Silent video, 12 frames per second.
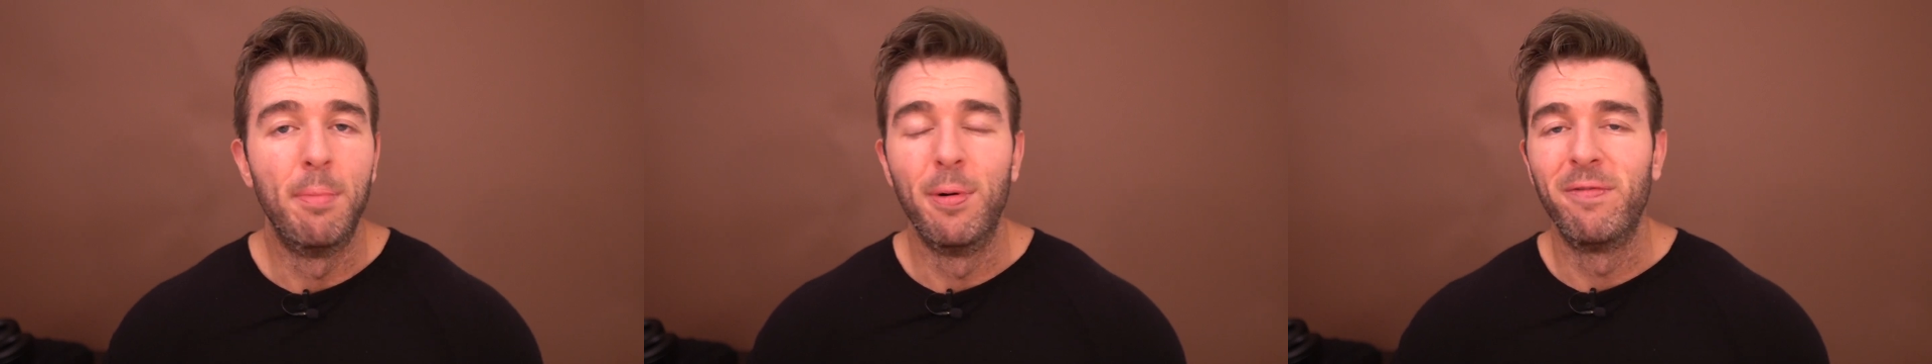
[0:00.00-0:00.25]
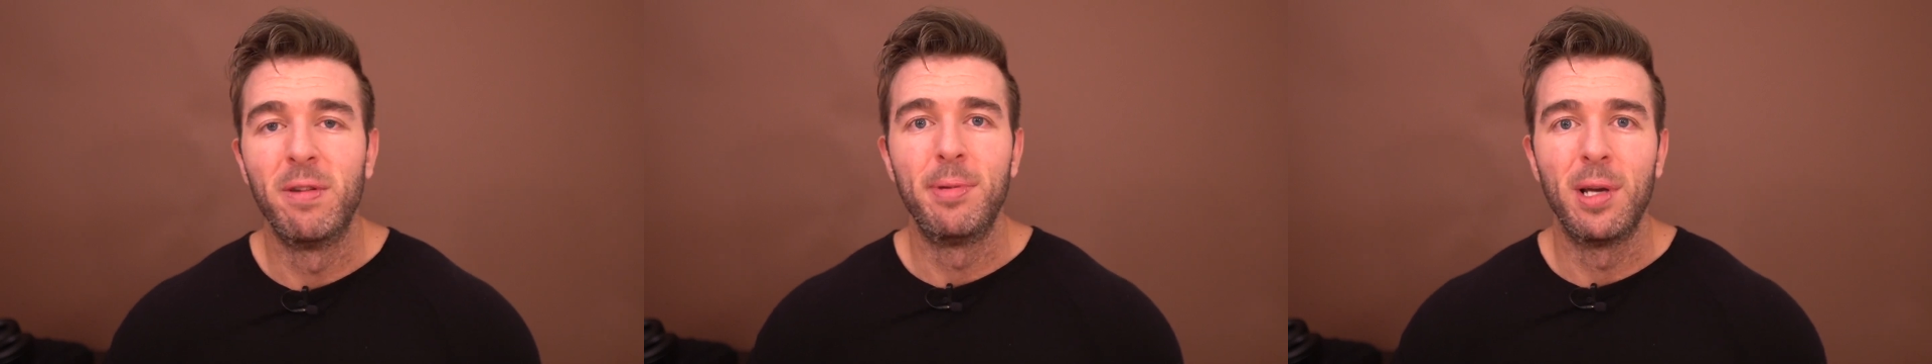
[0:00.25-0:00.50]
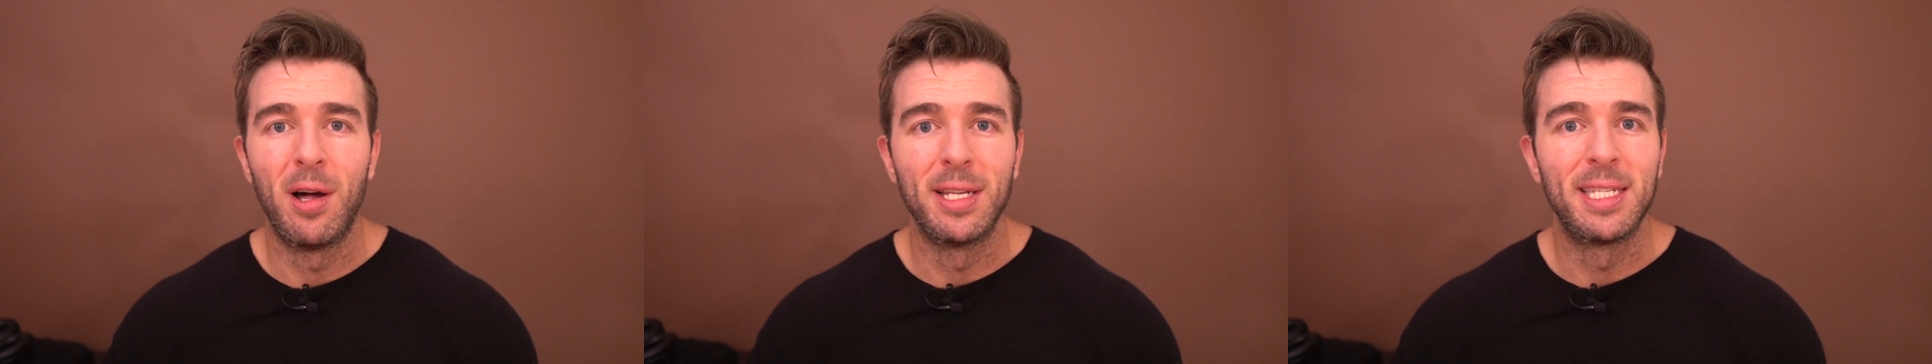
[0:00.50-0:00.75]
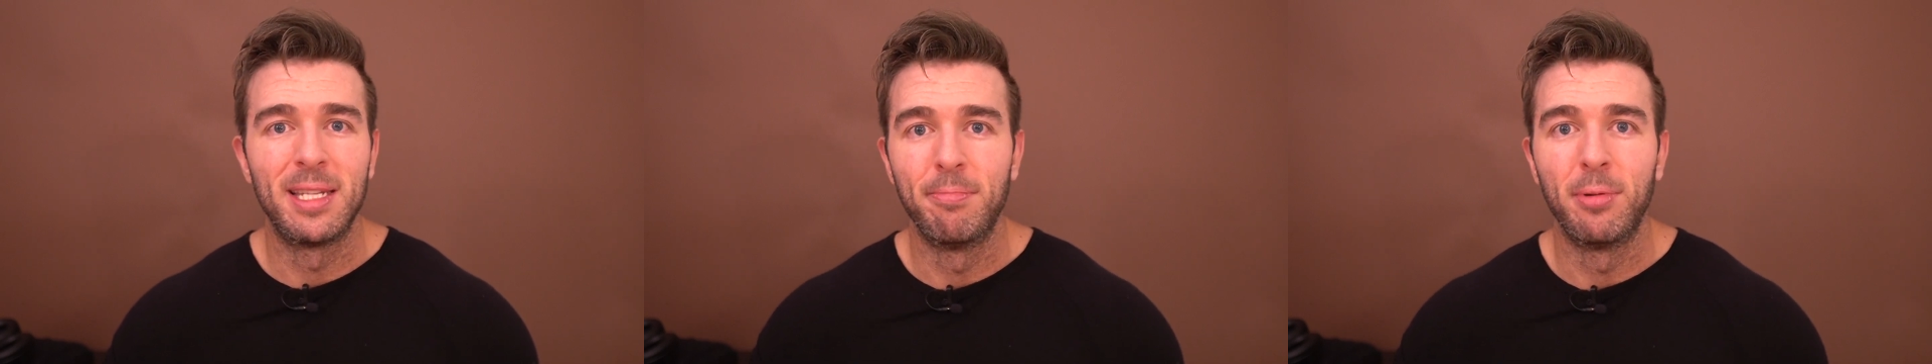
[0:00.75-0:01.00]
above and beyond
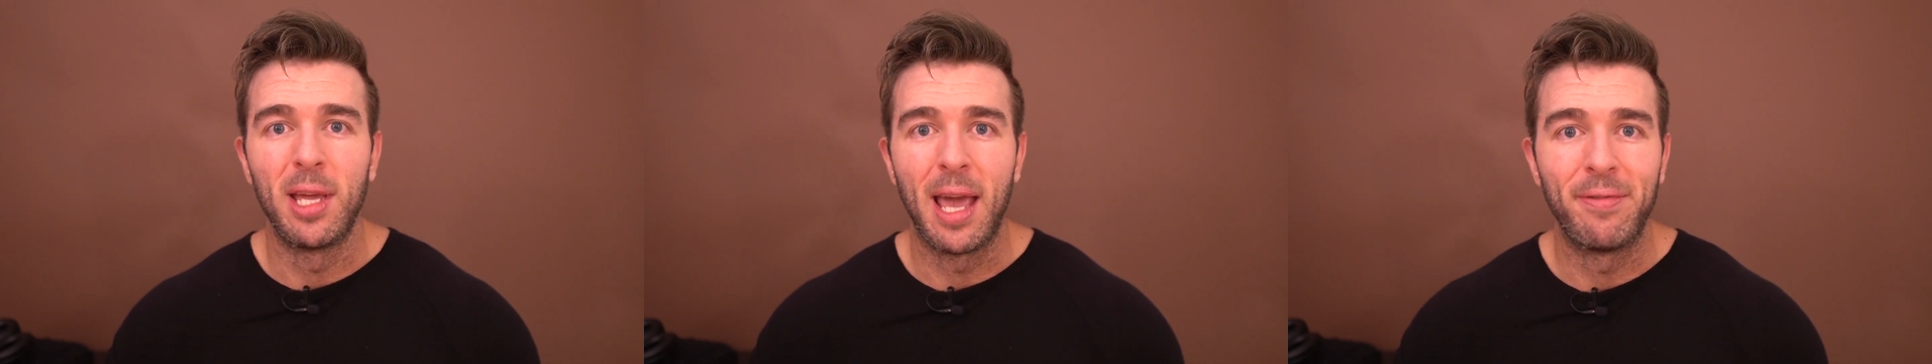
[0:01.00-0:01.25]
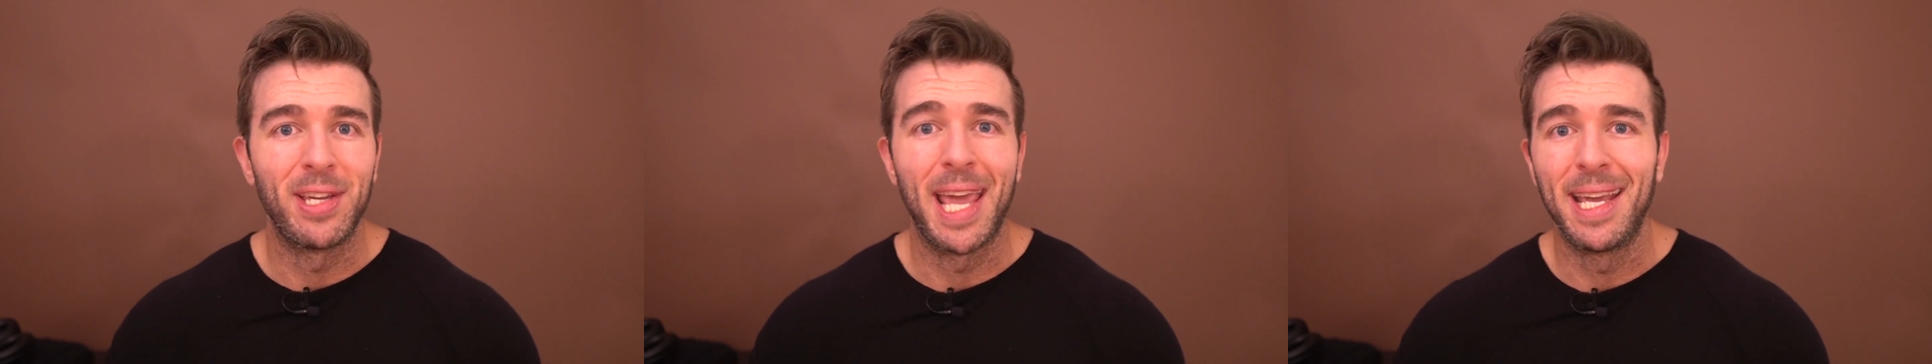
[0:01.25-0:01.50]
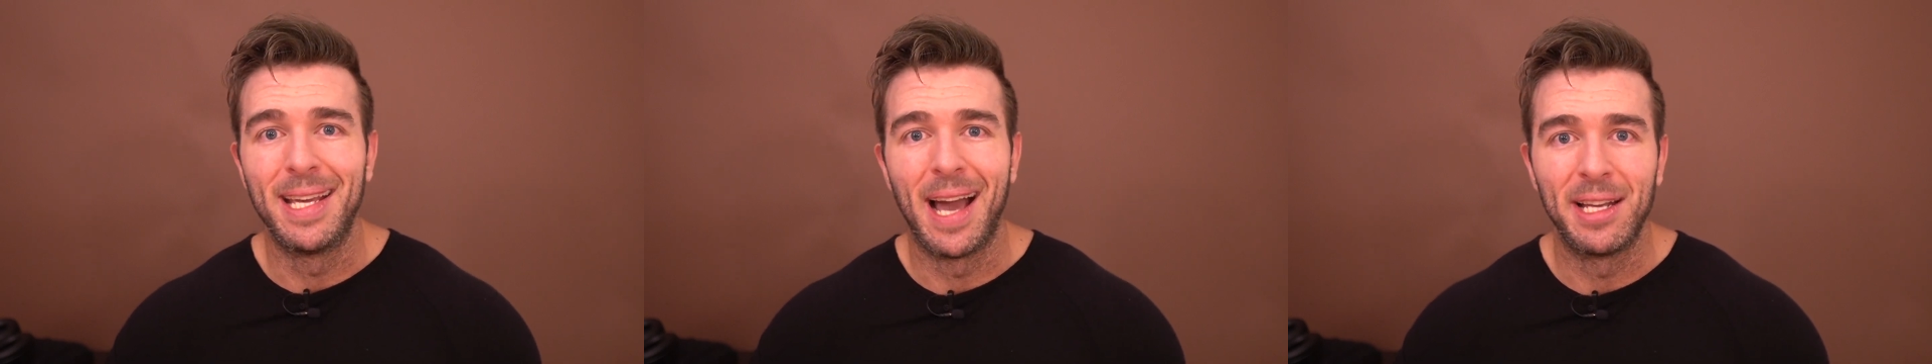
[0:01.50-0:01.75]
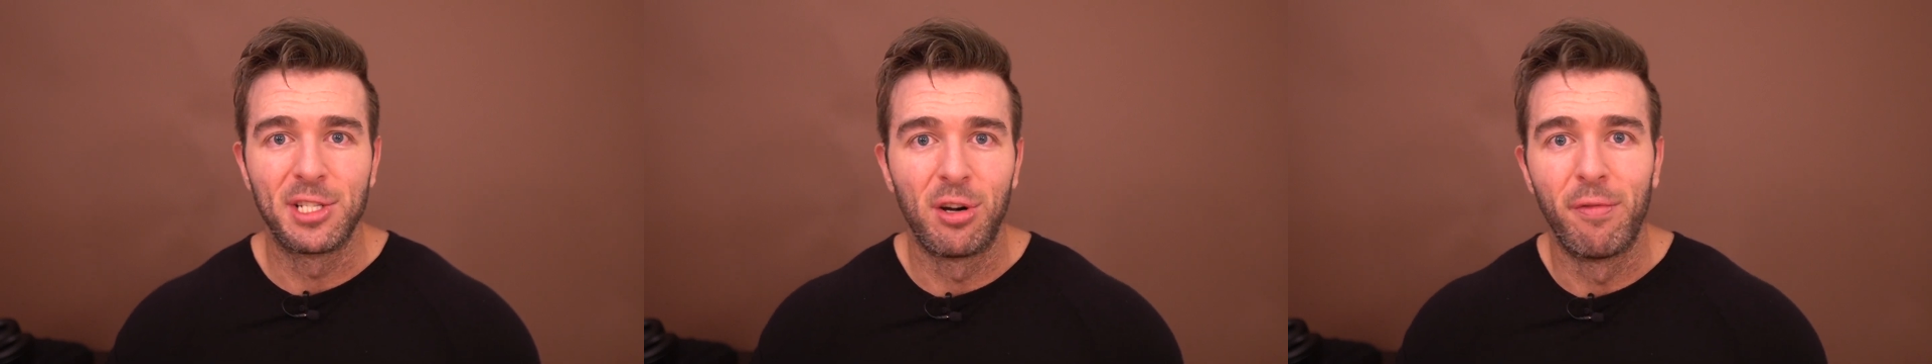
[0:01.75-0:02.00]
simply having a geyser